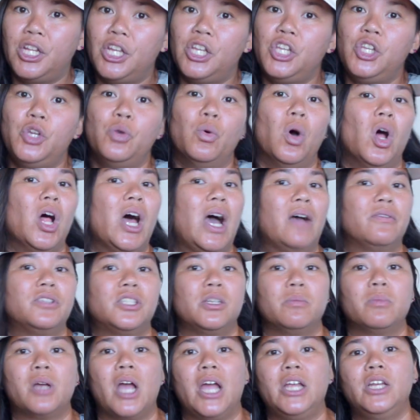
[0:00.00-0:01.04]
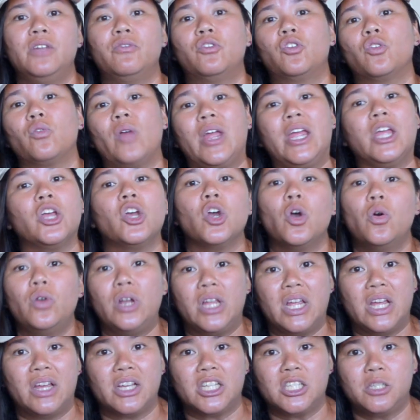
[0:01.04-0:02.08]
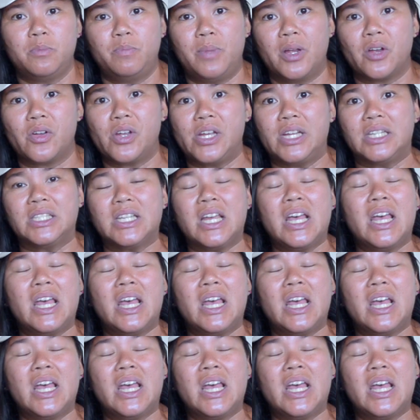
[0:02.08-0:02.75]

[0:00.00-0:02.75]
You all have some kind of great coding experience.